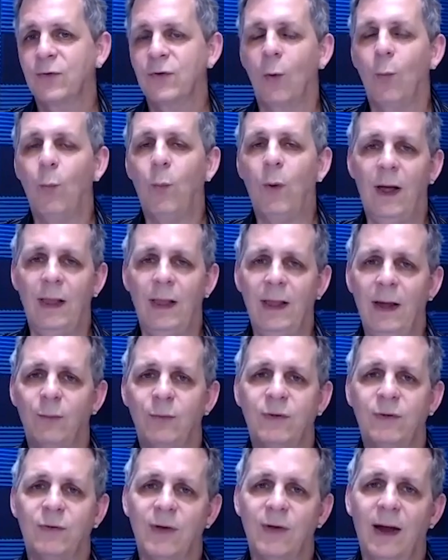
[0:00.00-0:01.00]
So while
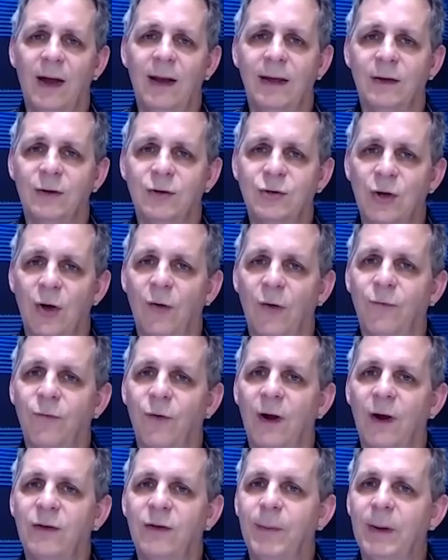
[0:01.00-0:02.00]
I was designing a
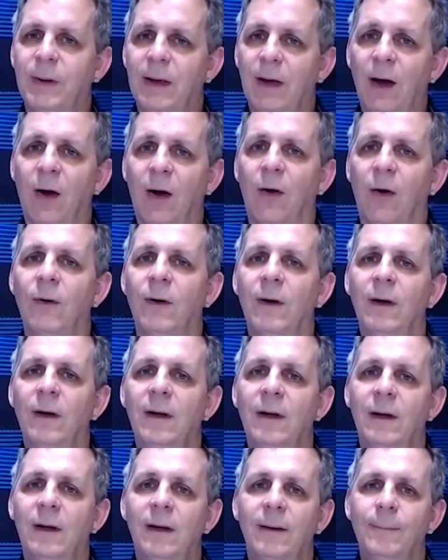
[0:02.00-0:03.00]
show for HBO,
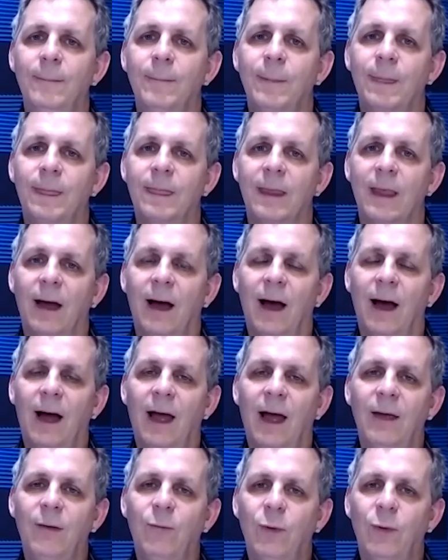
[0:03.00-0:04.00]

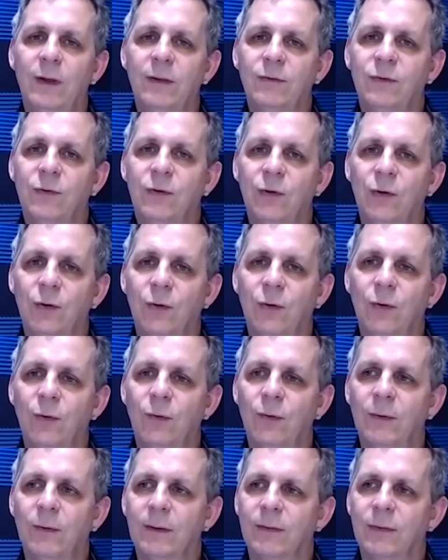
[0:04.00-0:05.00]
I went
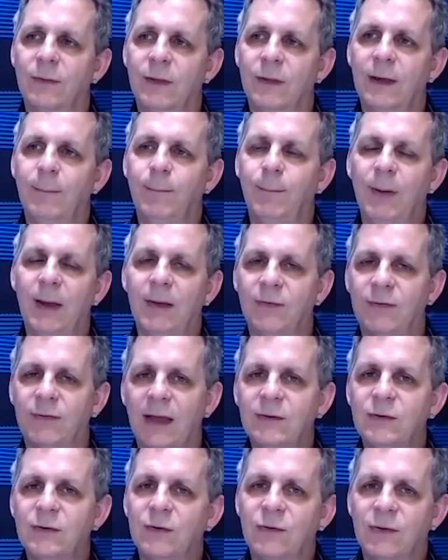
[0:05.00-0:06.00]
to the
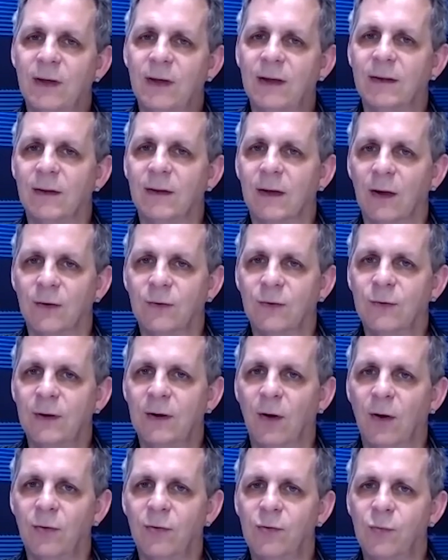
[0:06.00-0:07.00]
biggest agency in the
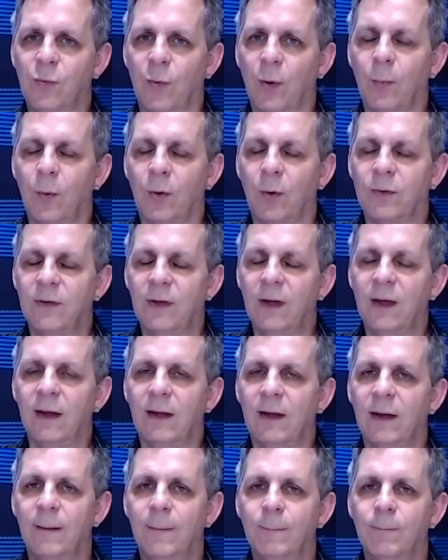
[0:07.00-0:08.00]
country called Storyboards
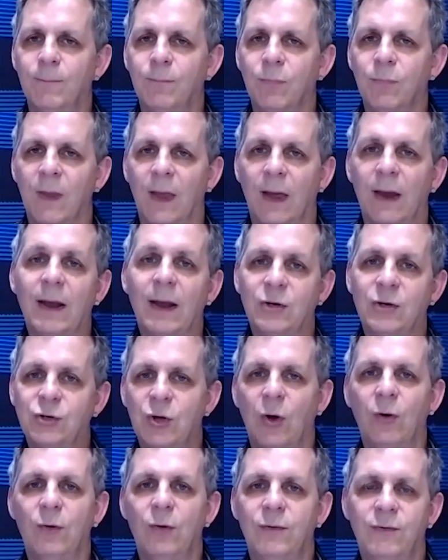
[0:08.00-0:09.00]
Inc. and I
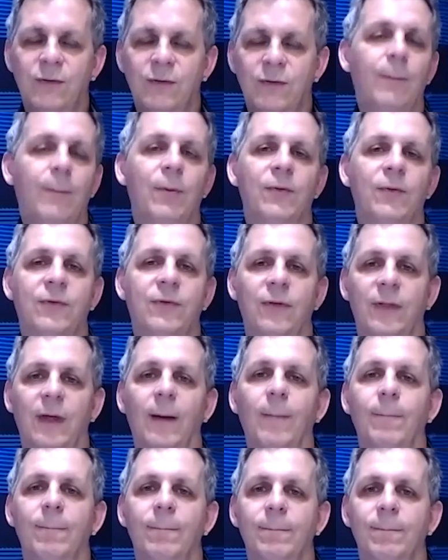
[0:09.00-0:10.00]
showed samples to
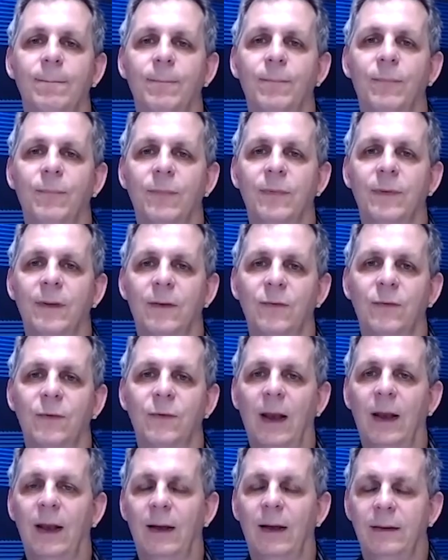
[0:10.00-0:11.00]
them
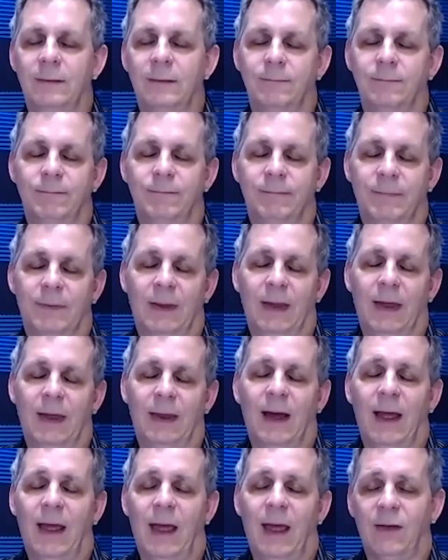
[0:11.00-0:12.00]
that you know,
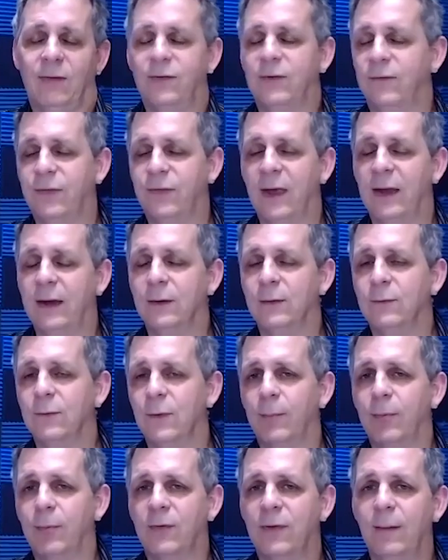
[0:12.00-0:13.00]
and I asked if they
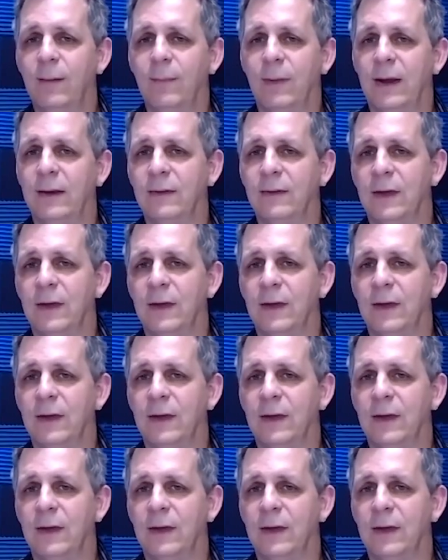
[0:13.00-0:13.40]
could represent